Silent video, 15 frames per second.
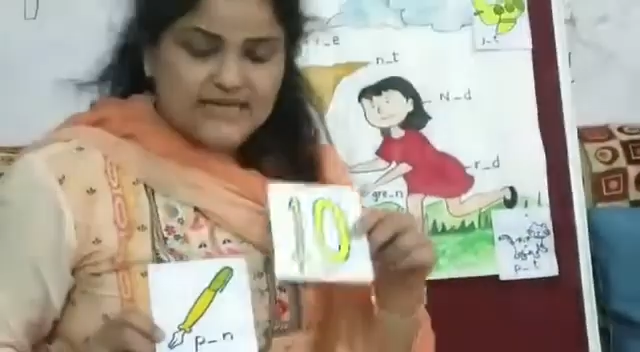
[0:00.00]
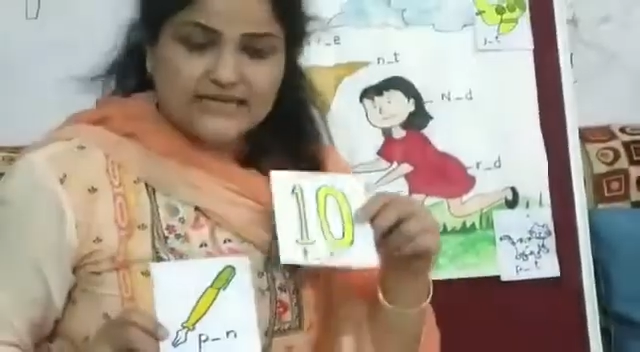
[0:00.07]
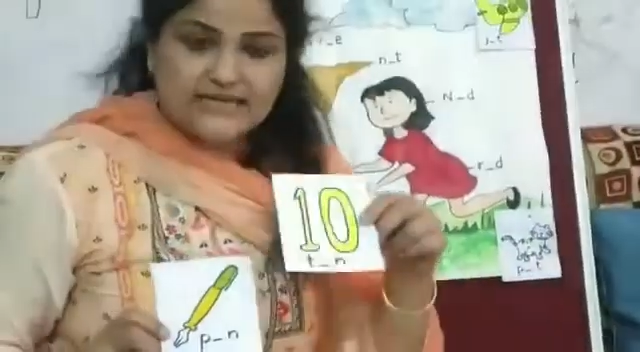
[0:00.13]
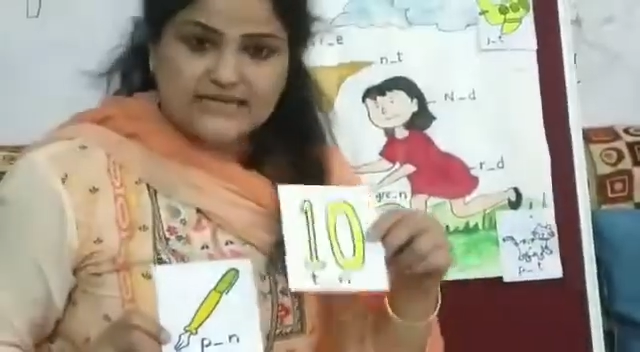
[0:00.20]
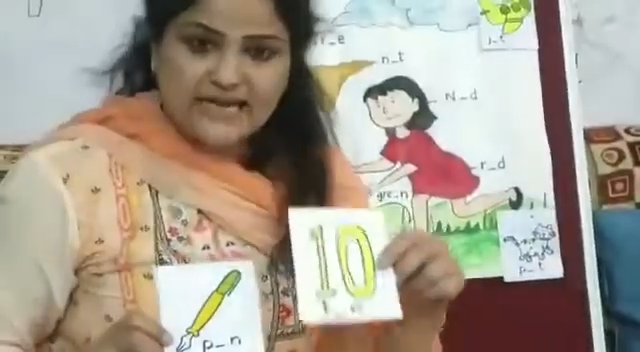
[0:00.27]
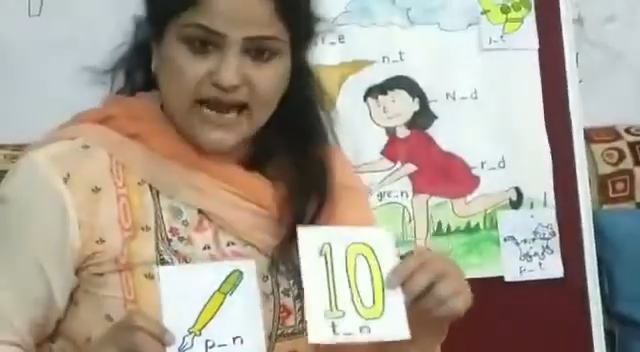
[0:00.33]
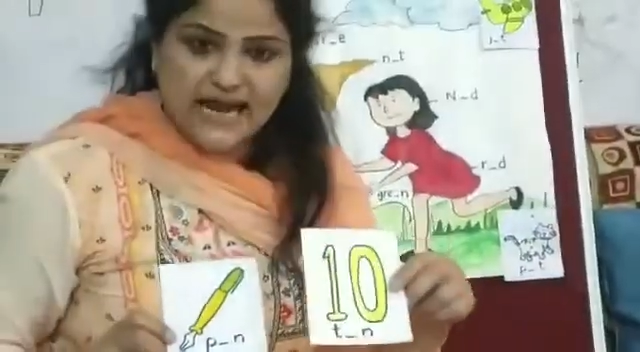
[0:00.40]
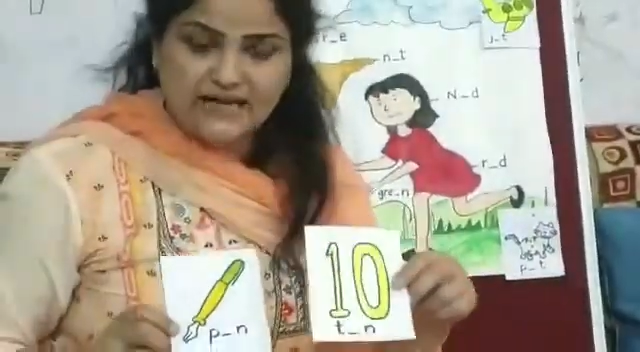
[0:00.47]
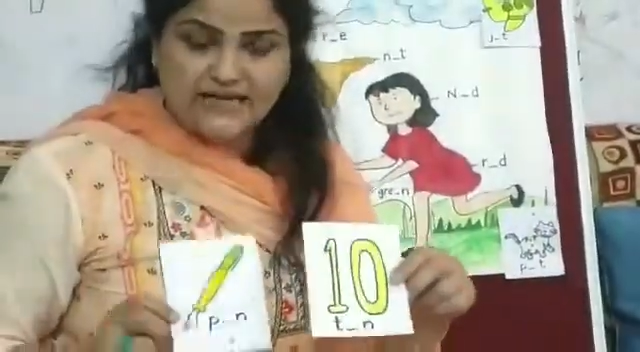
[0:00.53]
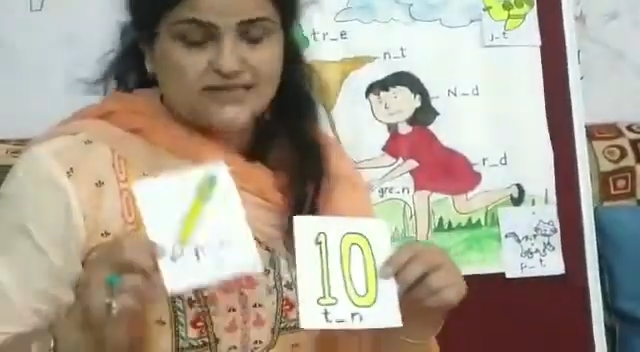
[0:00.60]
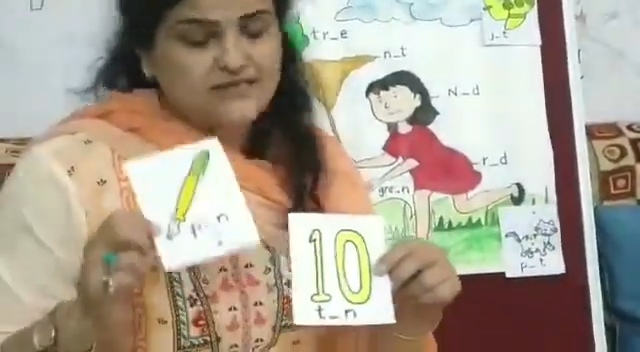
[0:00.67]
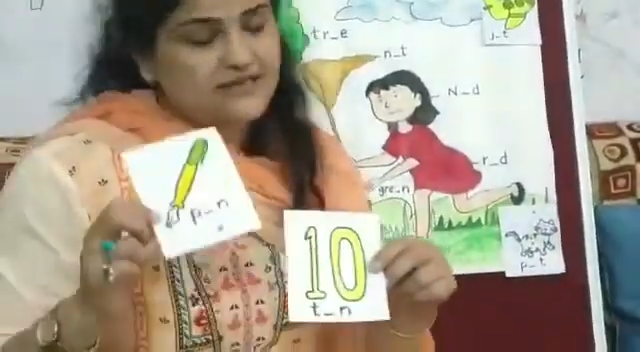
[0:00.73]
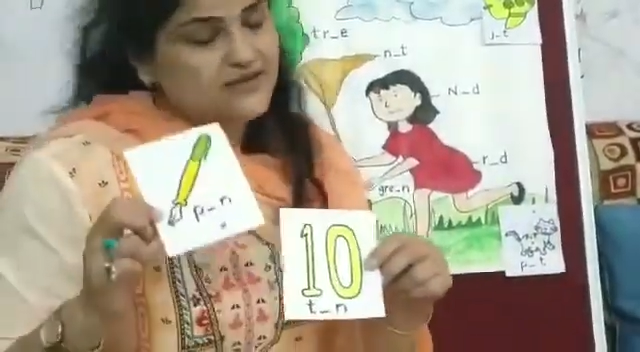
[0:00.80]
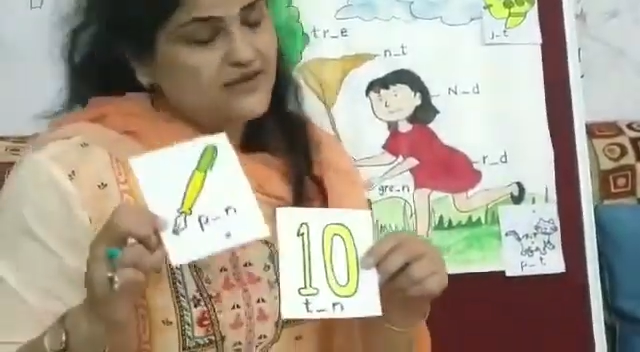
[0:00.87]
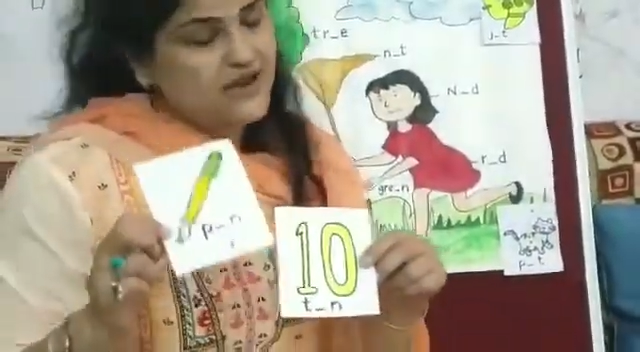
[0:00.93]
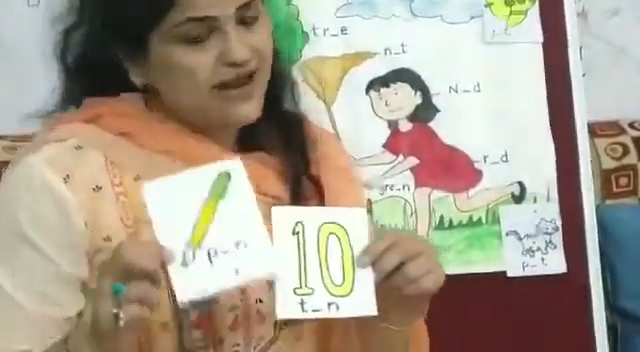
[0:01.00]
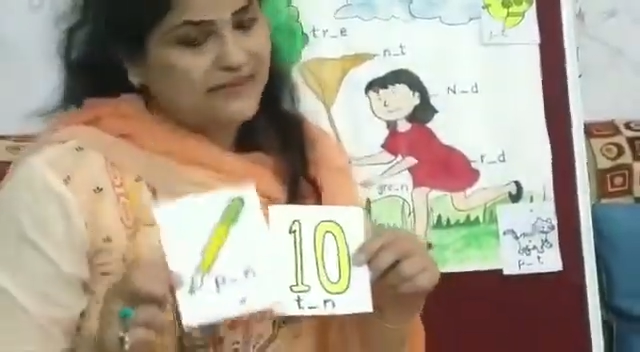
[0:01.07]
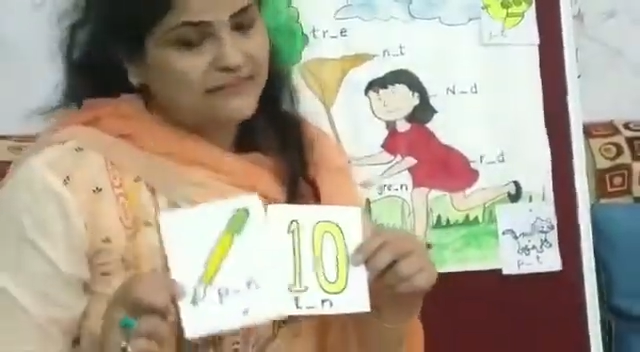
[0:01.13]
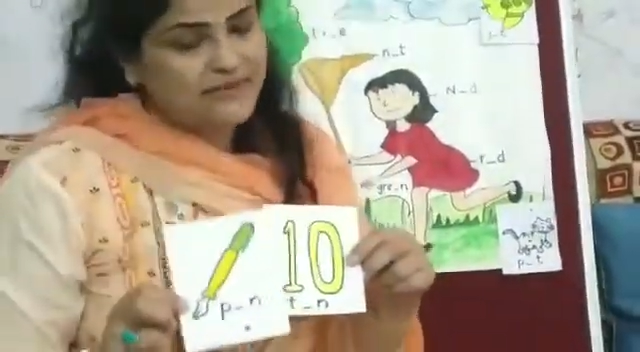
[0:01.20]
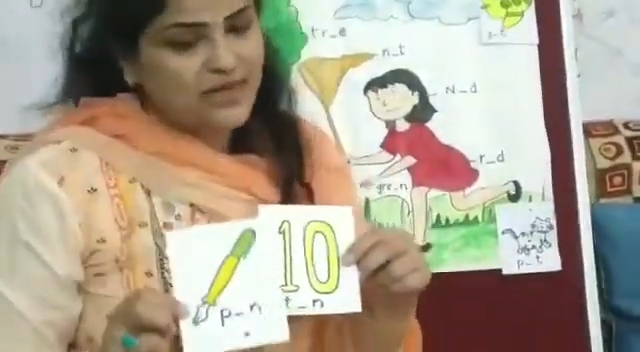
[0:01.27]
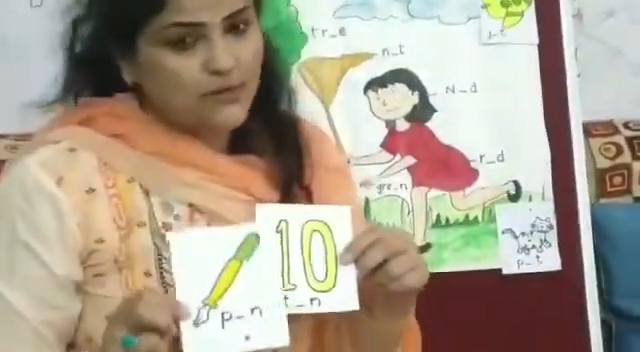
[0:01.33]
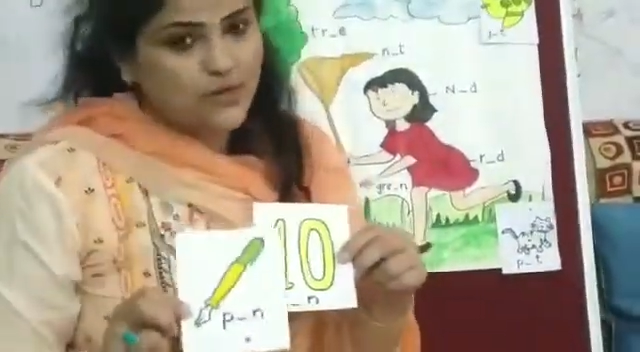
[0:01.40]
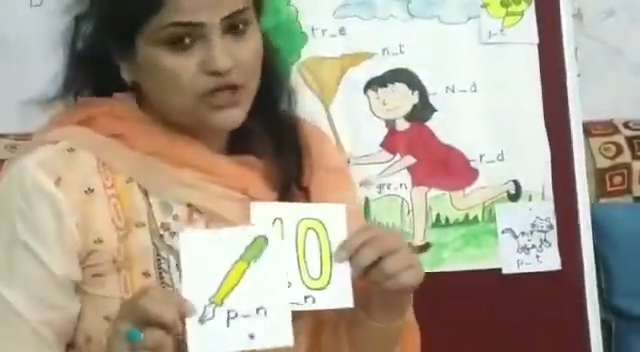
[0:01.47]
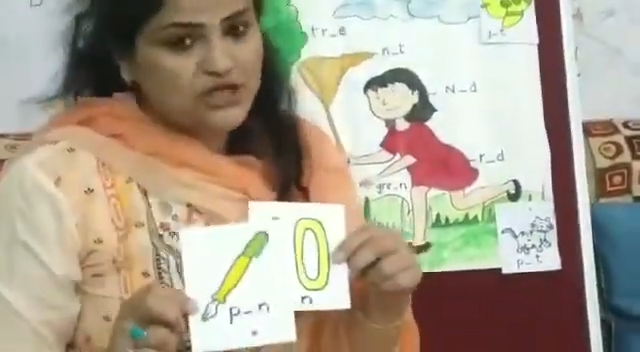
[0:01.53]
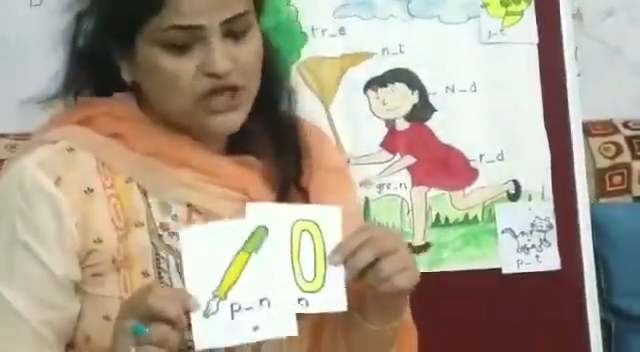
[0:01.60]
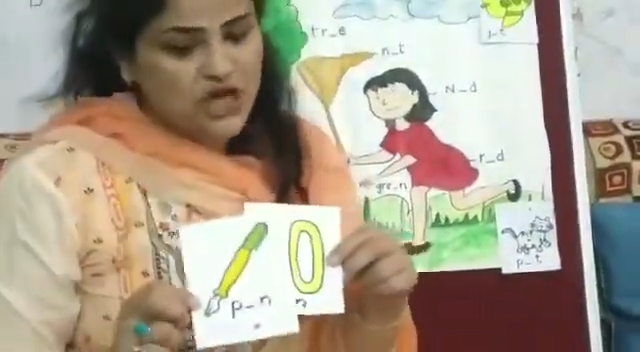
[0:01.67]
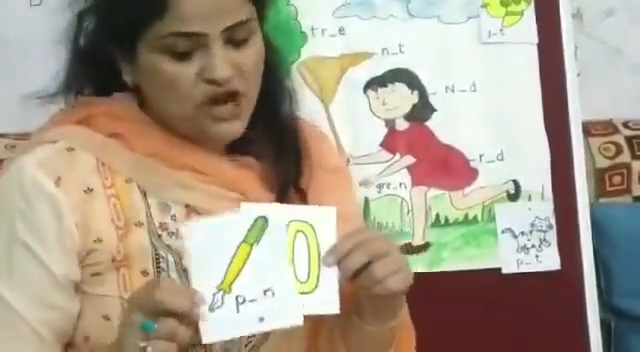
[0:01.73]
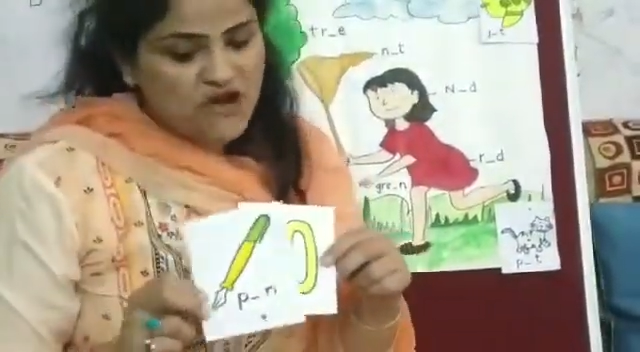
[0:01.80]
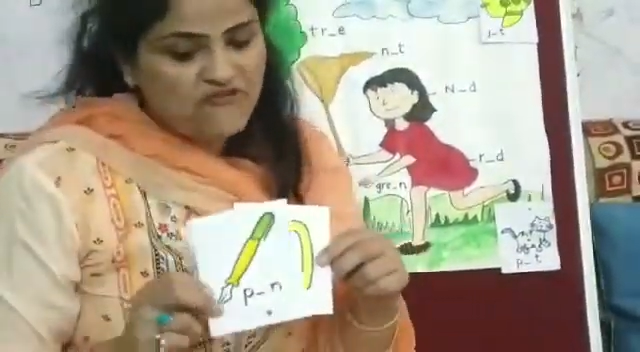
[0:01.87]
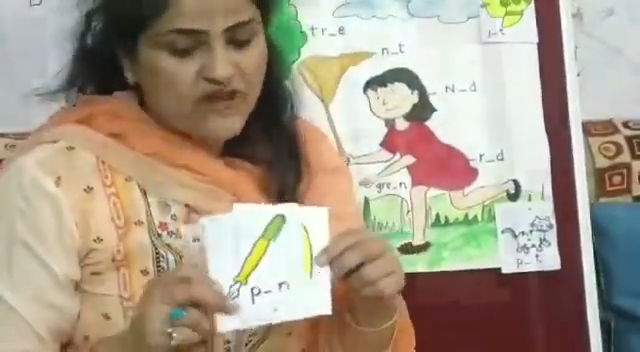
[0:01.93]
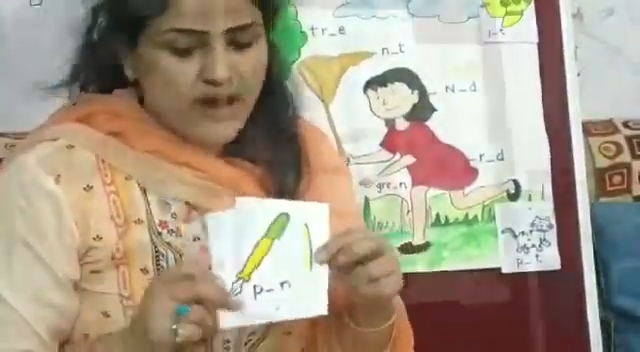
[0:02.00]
10 is the rhyming word of